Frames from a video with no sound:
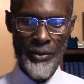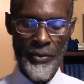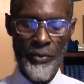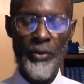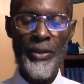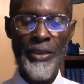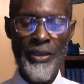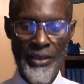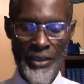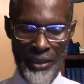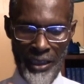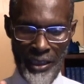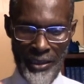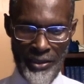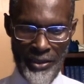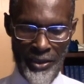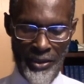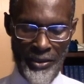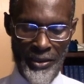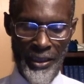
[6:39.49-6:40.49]
which
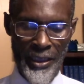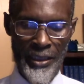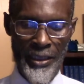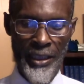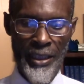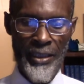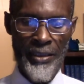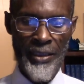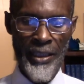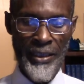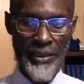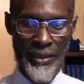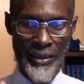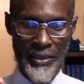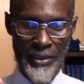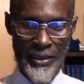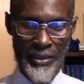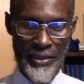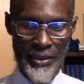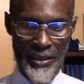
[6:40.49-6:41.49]
tells us again that
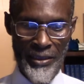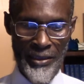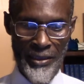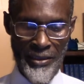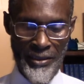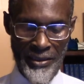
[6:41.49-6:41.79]
it is in the